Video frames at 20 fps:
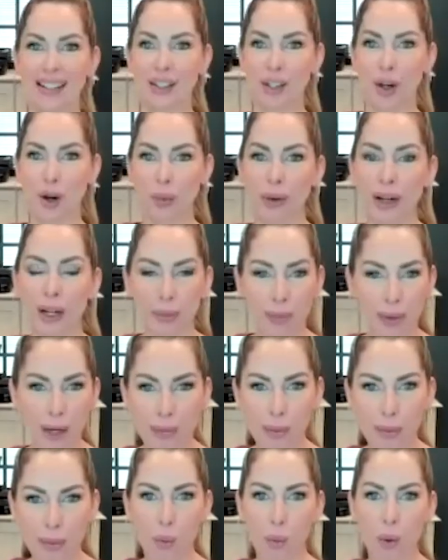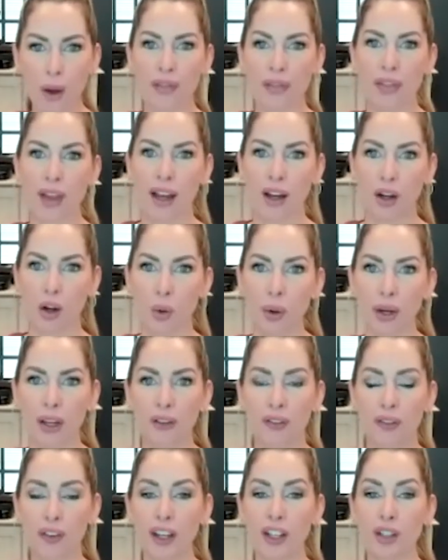so many people want that
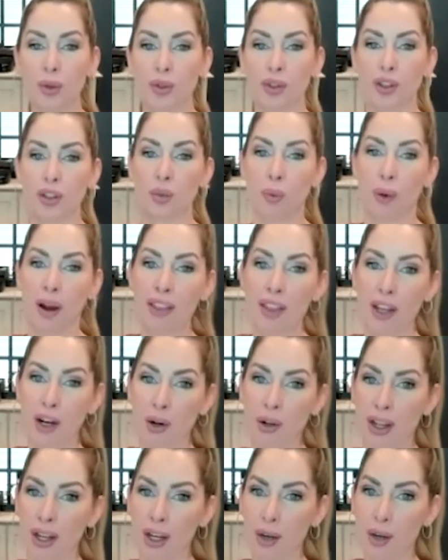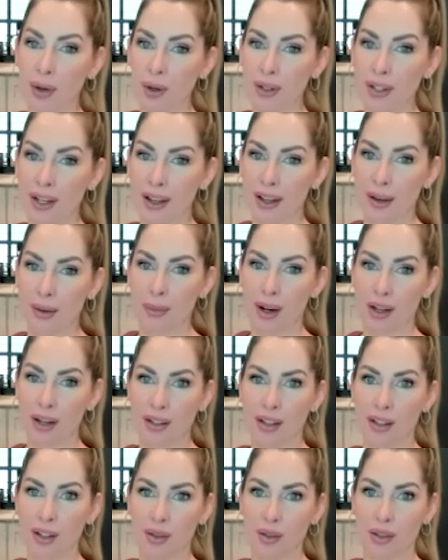quick fix, which is why they don't like when you tell them not
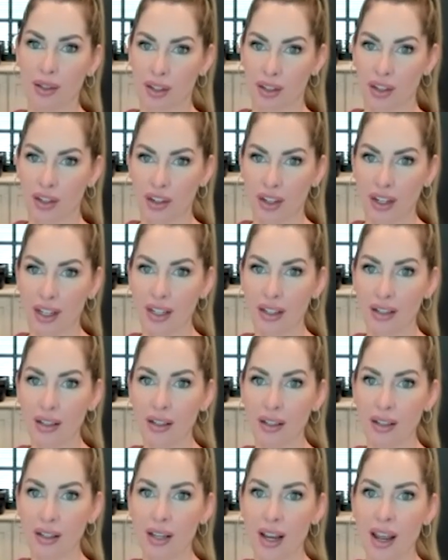to use the screens.